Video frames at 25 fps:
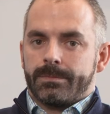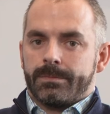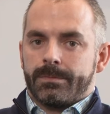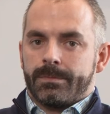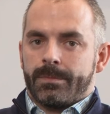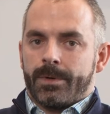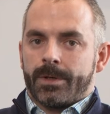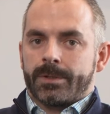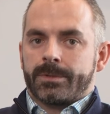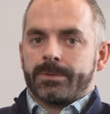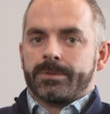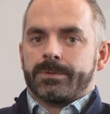
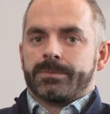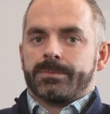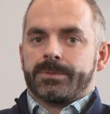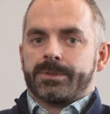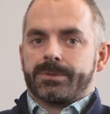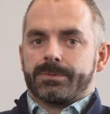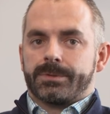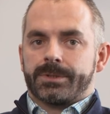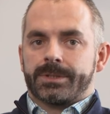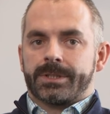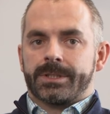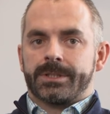Michael Smith
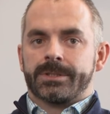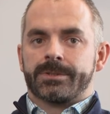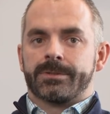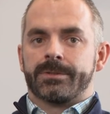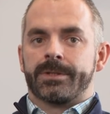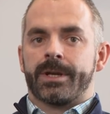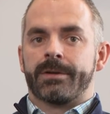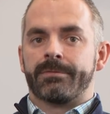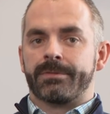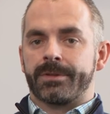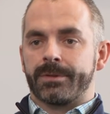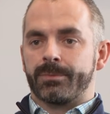Switchgear is doing
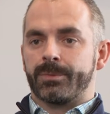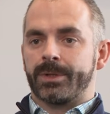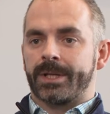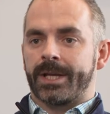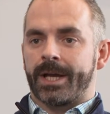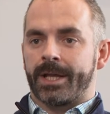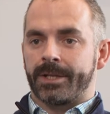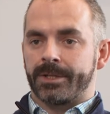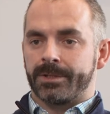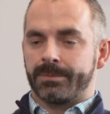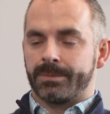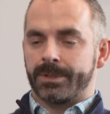everything we
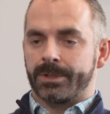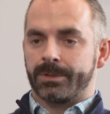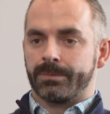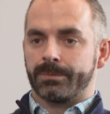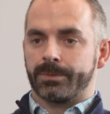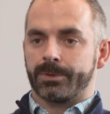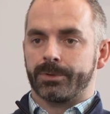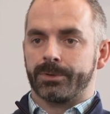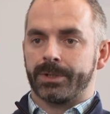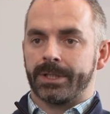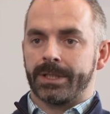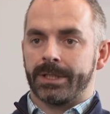can to become
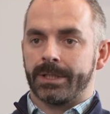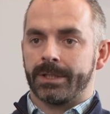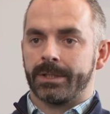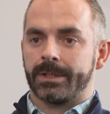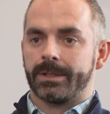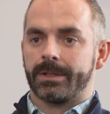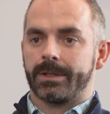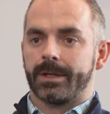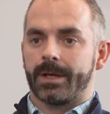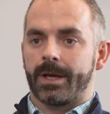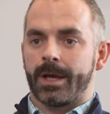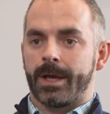green.
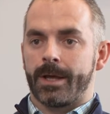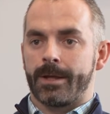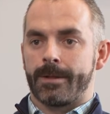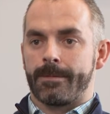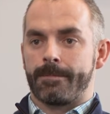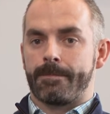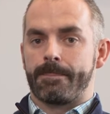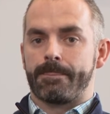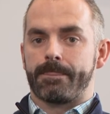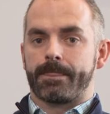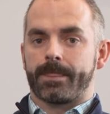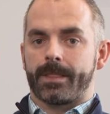
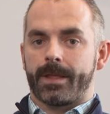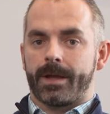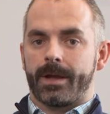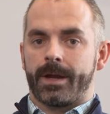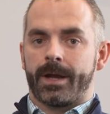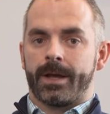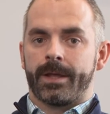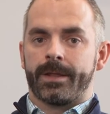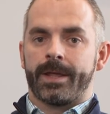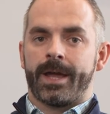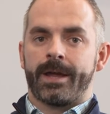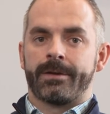
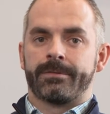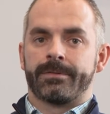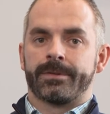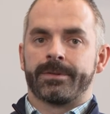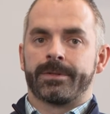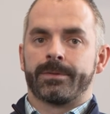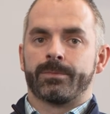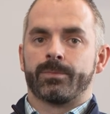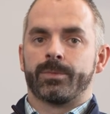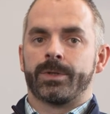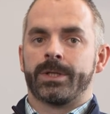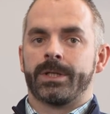
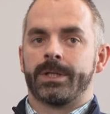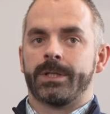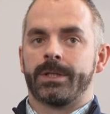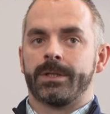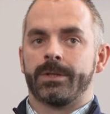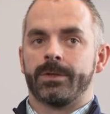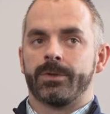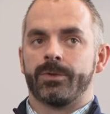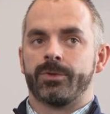Everything we